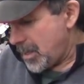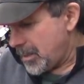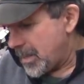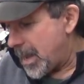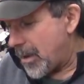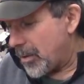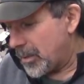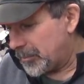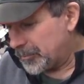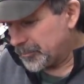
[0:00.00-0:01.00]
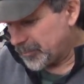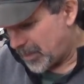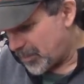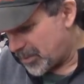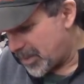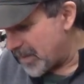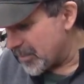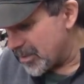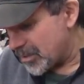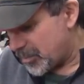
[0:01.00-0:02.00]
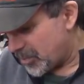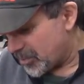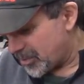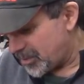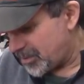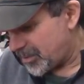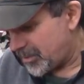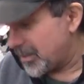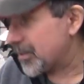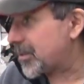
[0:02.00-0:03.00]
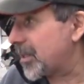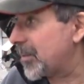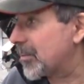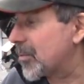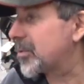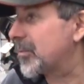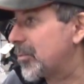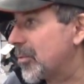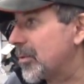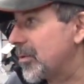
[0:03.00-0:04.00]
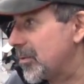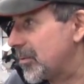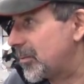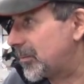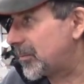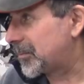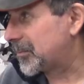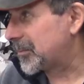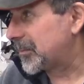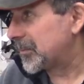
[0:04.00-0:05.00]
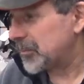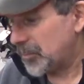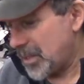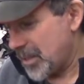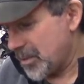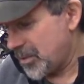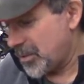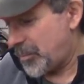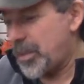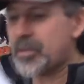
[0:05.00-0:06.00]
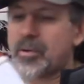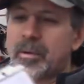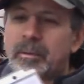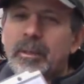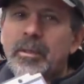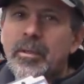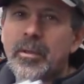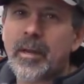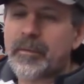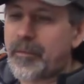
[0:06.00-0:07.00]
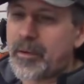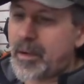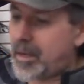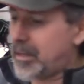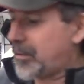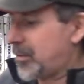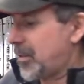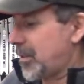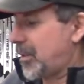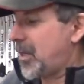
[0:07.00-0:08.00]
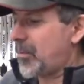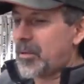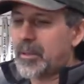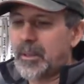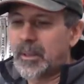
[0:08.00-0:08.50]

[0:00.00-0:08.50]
Now, I've been saving this because this is the thing that's going to be most important to you. And this is a picture. You're going to have to figure out how to get this on the camera.